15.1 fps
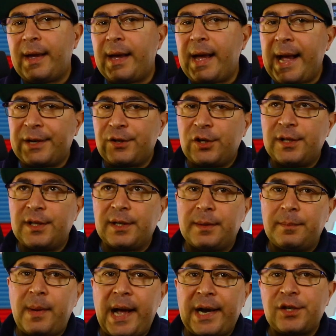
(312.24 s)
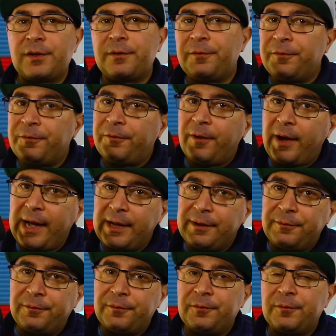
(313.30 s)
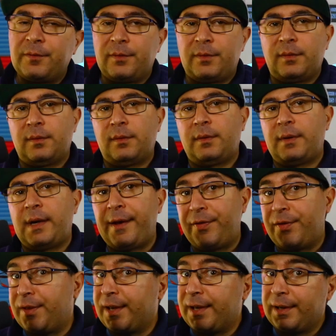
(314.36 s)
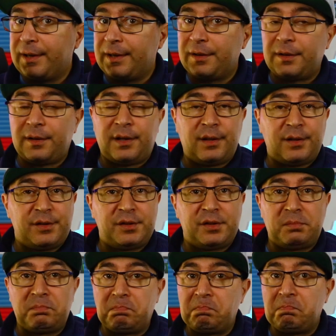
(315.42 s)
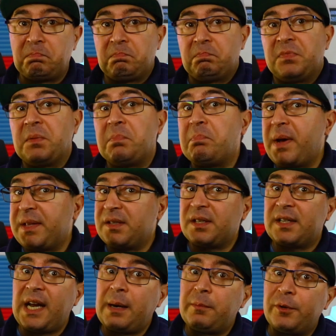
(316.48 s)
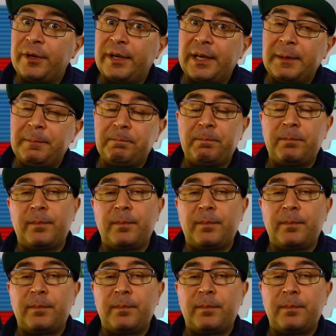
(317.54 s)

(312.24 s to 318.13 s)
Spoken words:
Actually, the Action 5, I think it's the better camera.